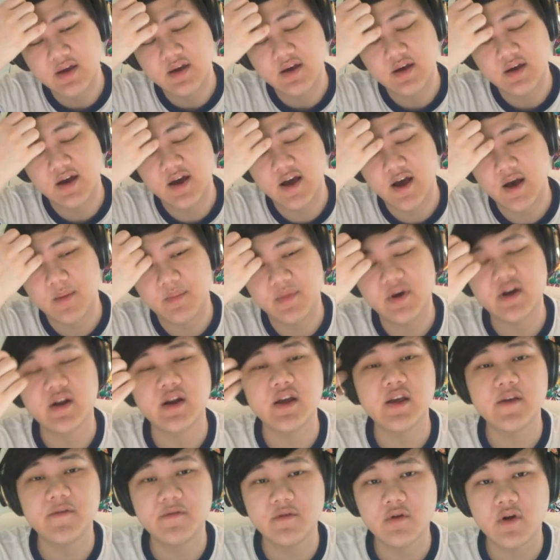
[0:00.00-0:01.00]
Uh,
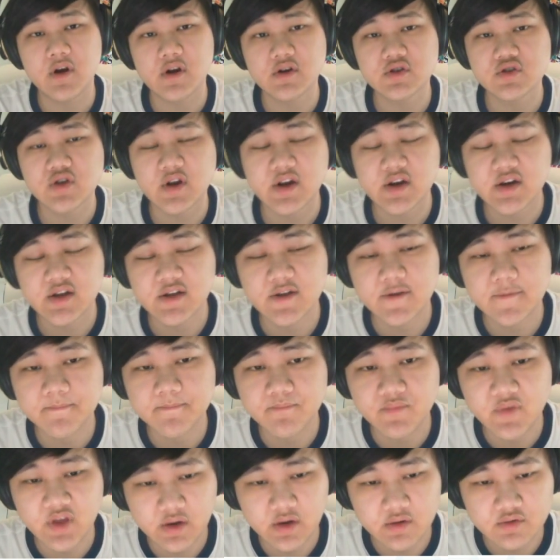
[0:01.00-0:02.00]
but if you are trying to,
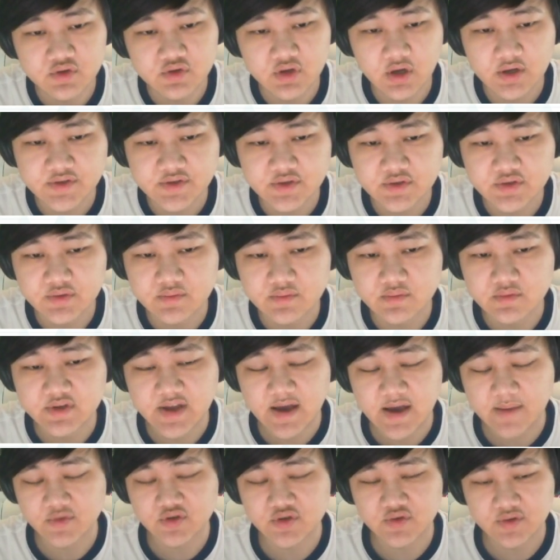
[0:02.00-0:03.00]
you know, also do
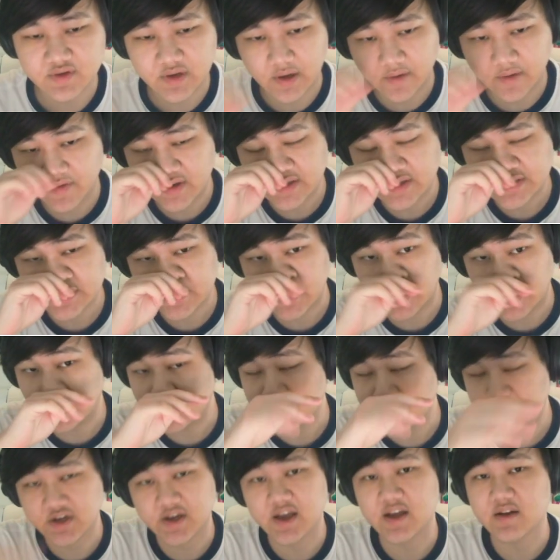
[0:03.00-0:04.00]
damage with Delphox as well,
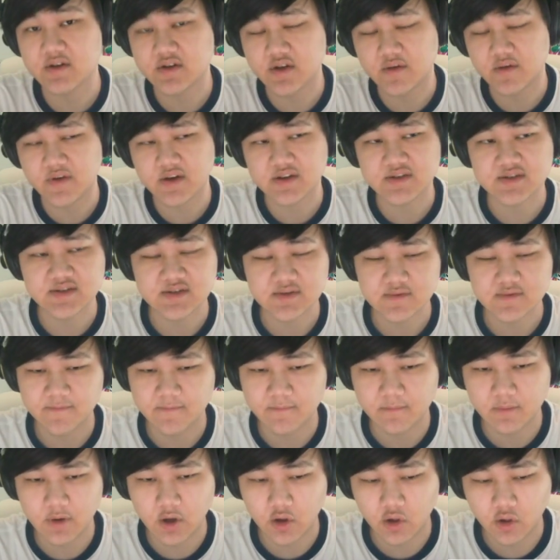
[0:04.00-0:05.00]
which, again, Delphox does
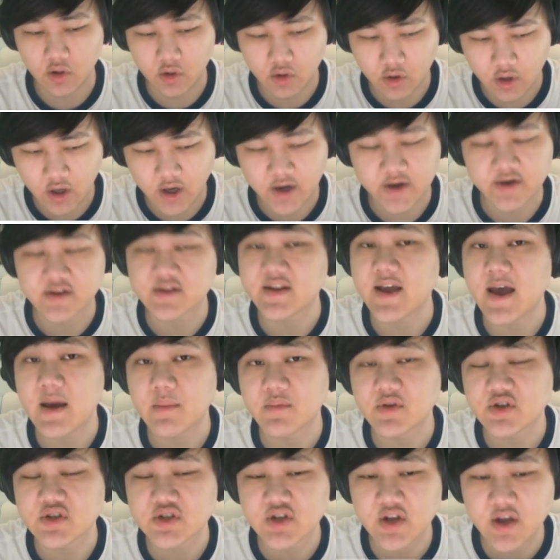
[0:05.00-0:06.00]
a lot of
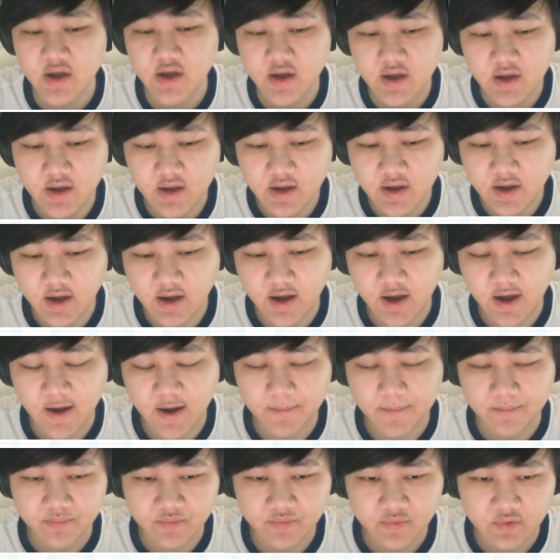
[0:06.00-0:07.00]
damage,
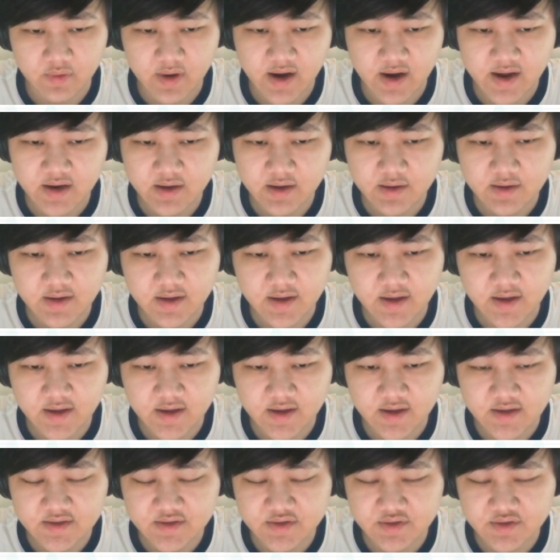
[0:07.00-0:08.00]
um, right?
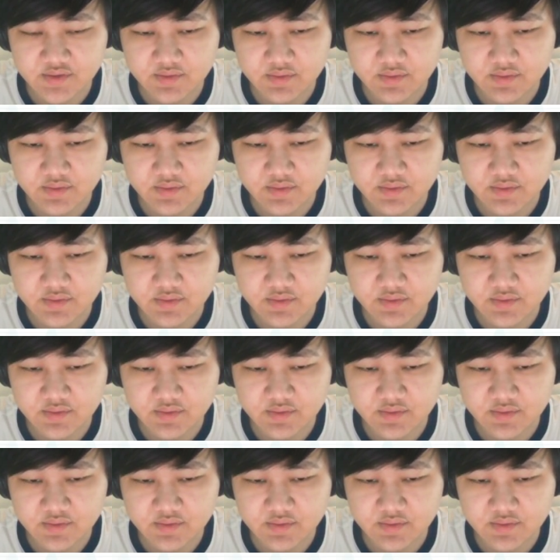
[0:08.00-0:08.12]
Uh,